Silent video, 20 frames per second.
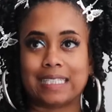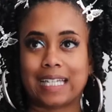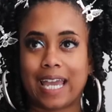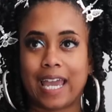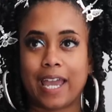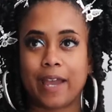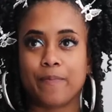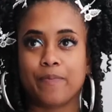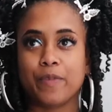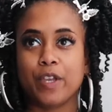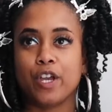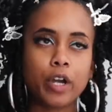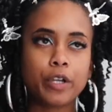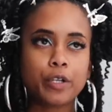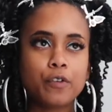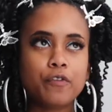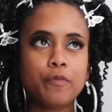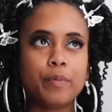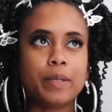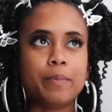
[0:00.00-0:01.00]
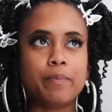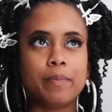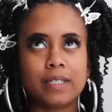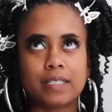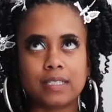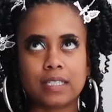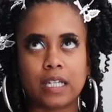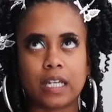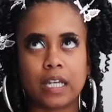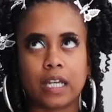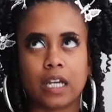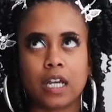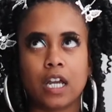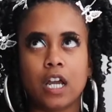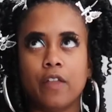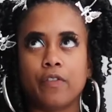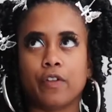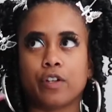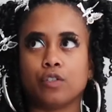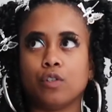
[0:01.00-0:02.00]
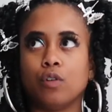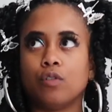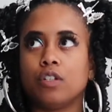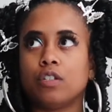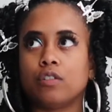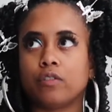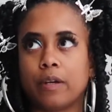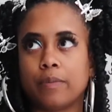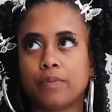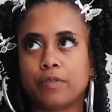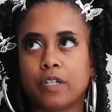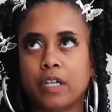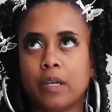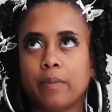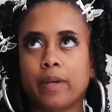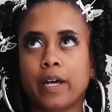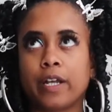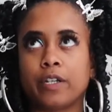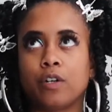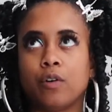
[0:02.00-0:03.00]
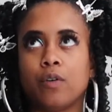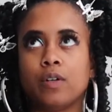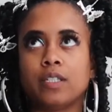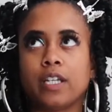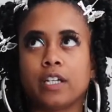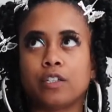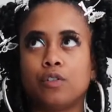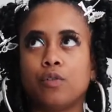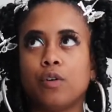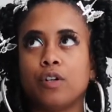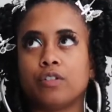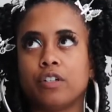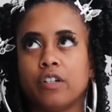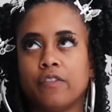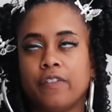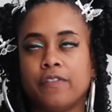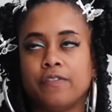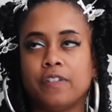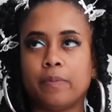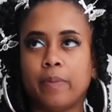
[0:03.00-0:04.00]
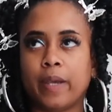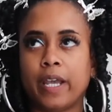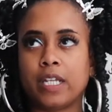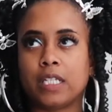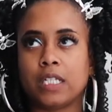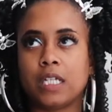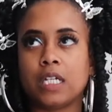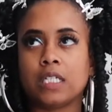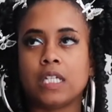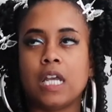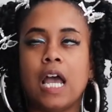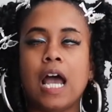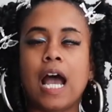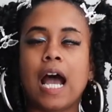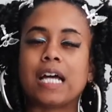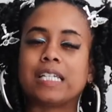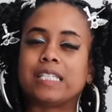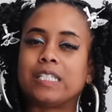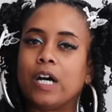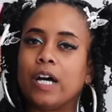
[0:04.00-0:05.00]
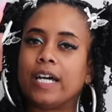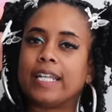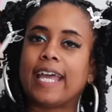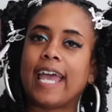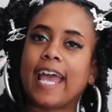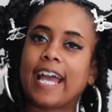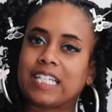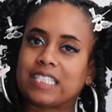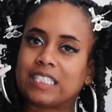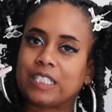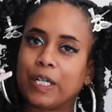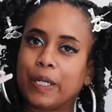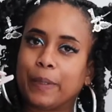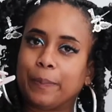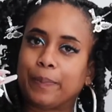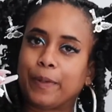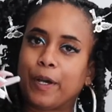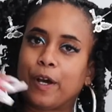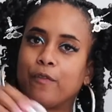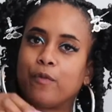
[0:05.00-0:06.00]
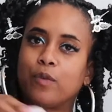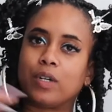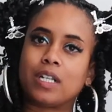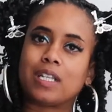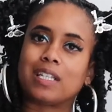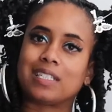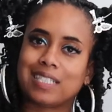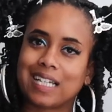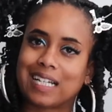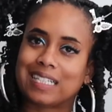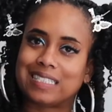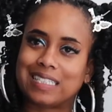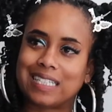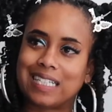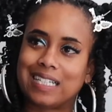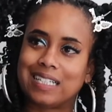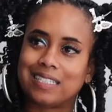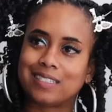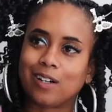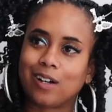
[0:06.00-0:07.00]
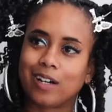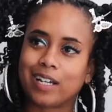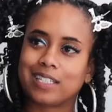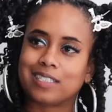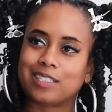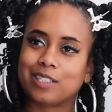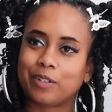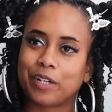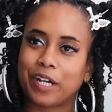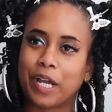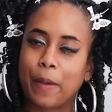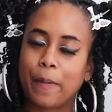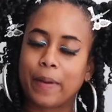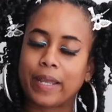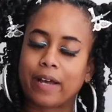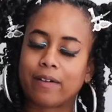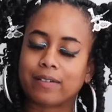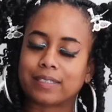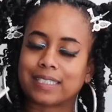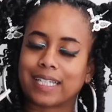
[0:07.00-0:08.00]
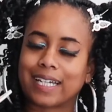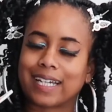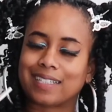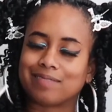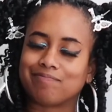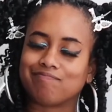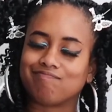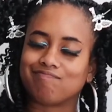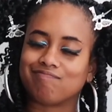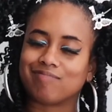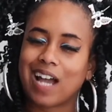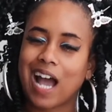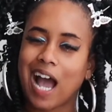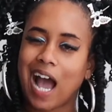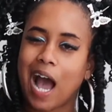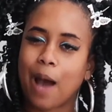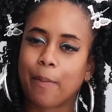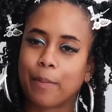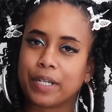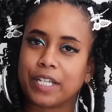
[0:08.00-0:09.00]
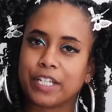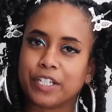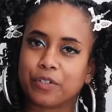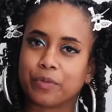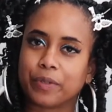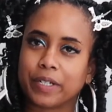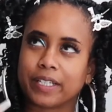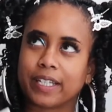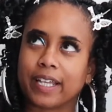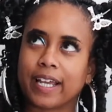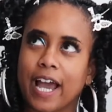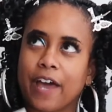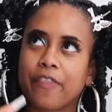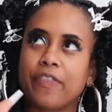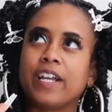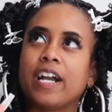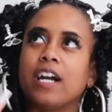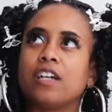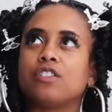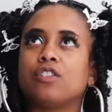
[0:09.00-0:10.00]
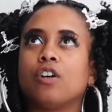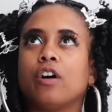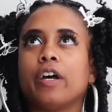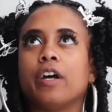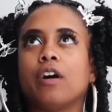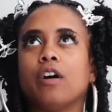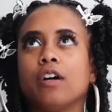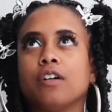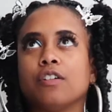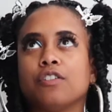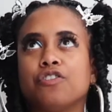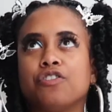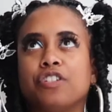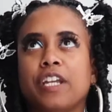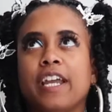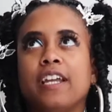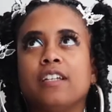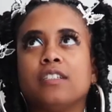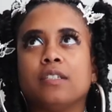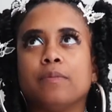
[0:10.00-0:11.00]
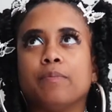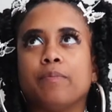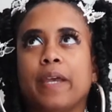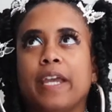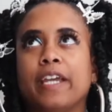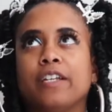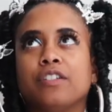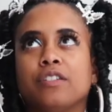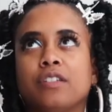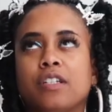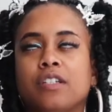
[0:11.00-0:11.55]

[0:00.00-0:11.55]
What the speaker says: Okay, But You've Been Missing, there's no description, but I know it's like 250 pages. I saw an excerpt of one of the sex scenes on Instagram and I was like, I'm gonna need to read that. I think I saw it on Shades and Paige's